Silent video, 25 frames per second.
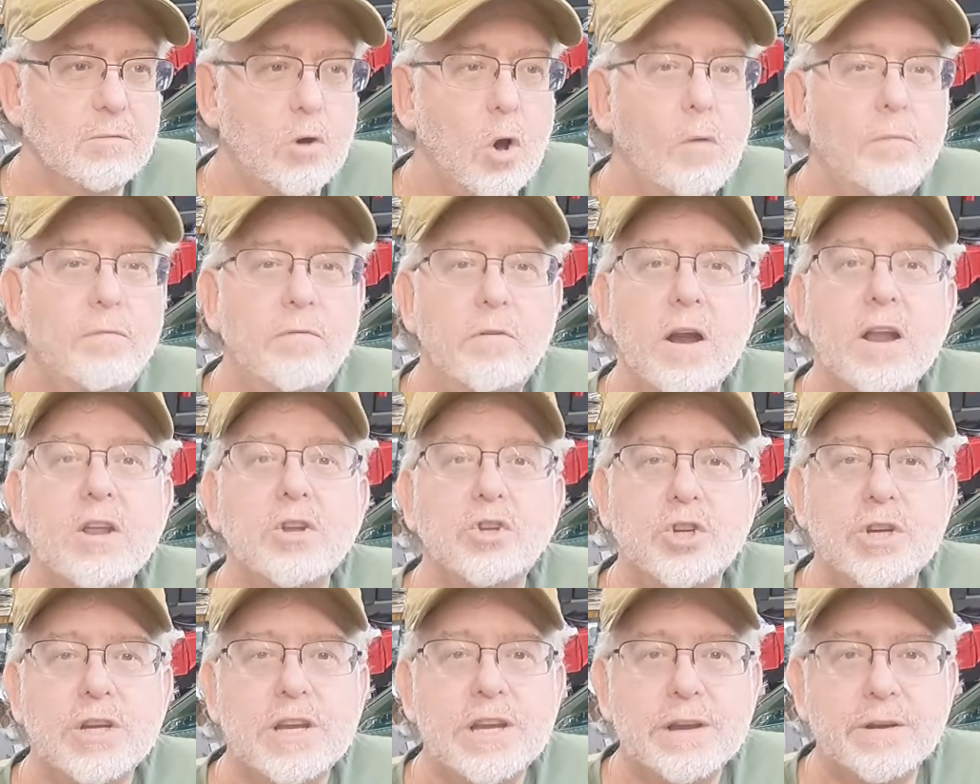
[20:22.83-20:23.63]

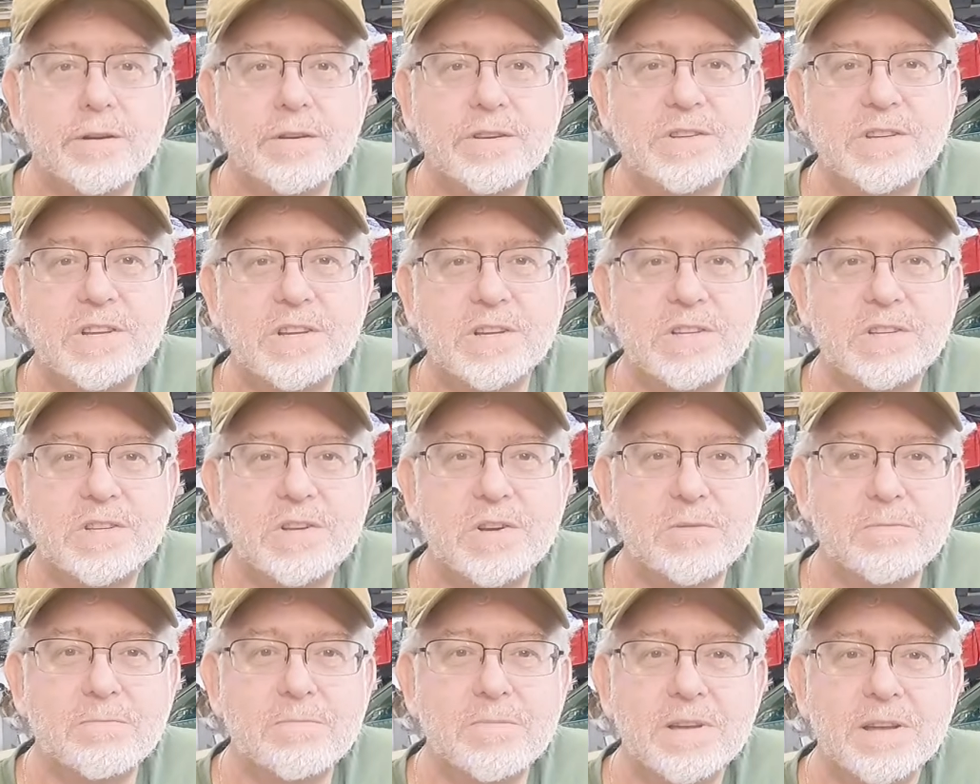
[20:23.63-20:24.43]
over-engineered
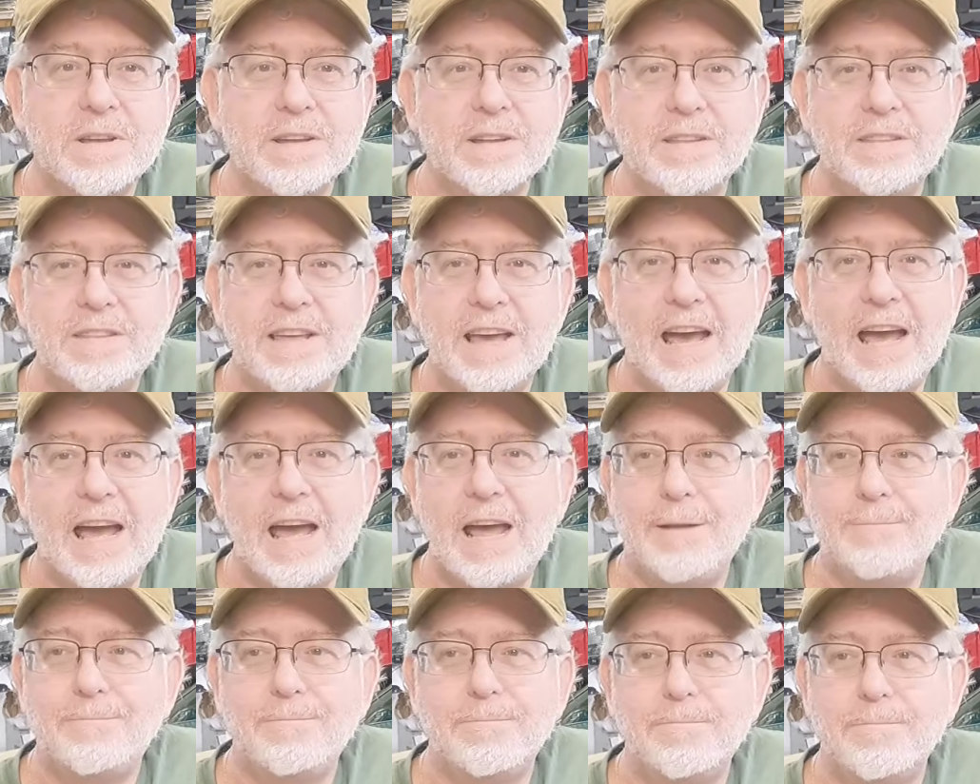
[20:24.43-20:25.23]
system
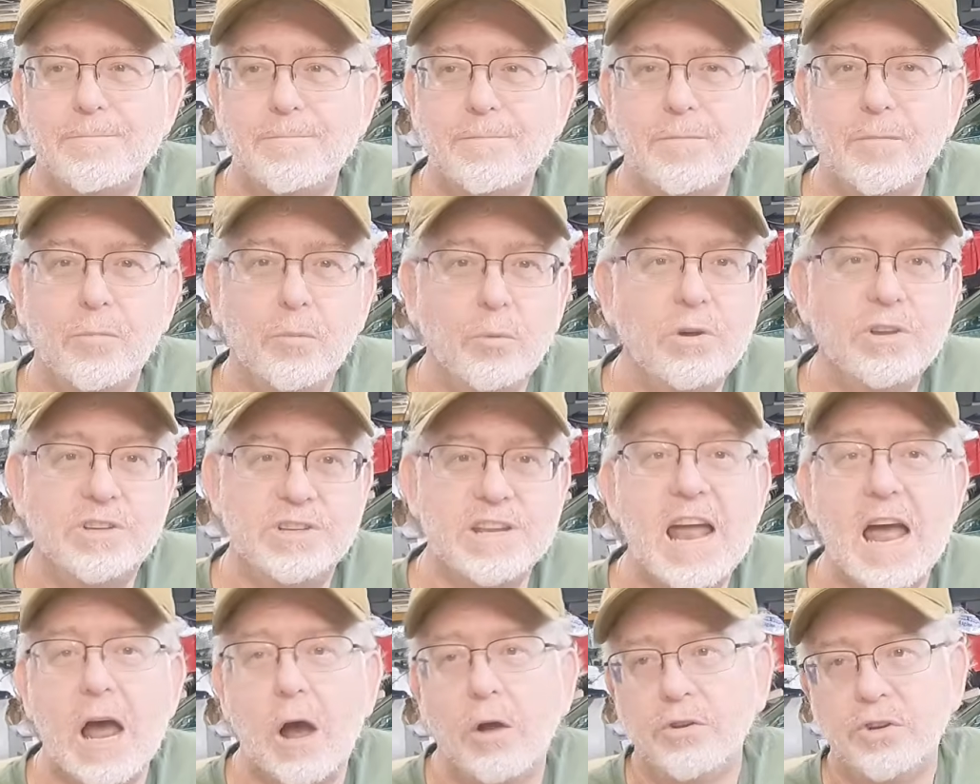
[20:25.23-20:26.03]
that
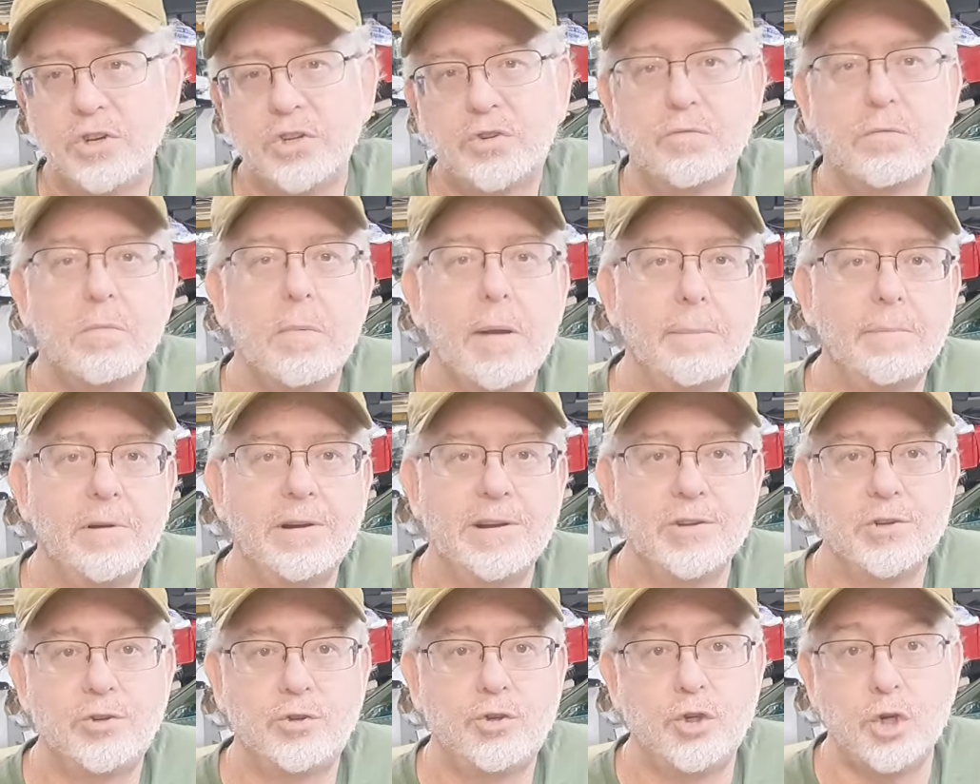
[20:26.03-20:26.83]
was now just
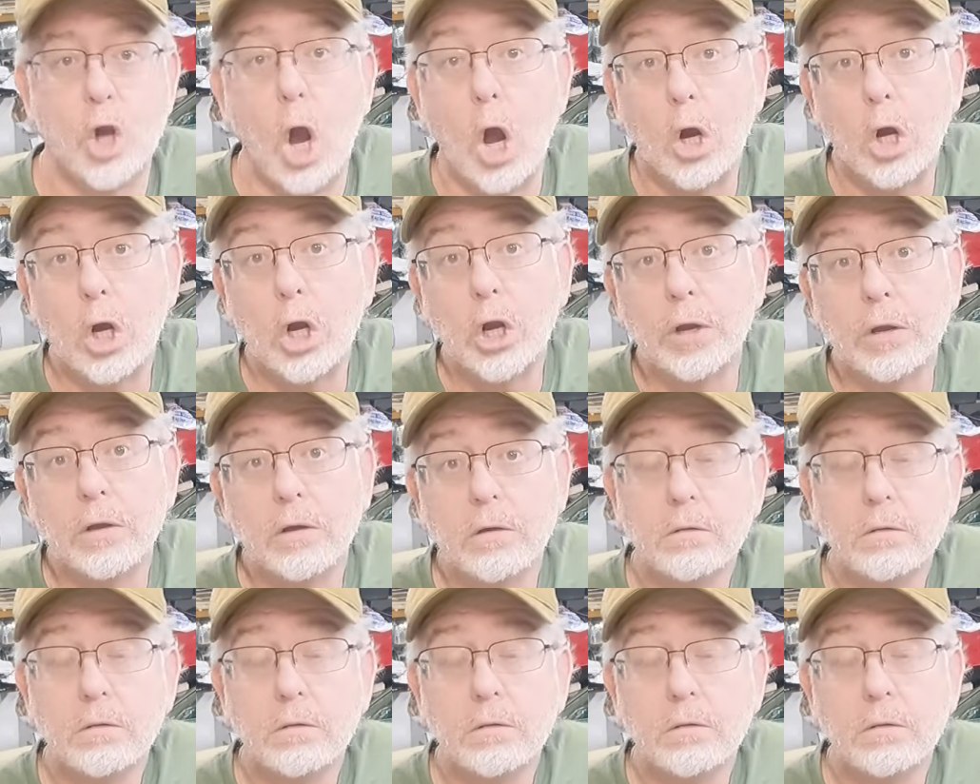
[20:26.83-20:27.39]
remembered as junk.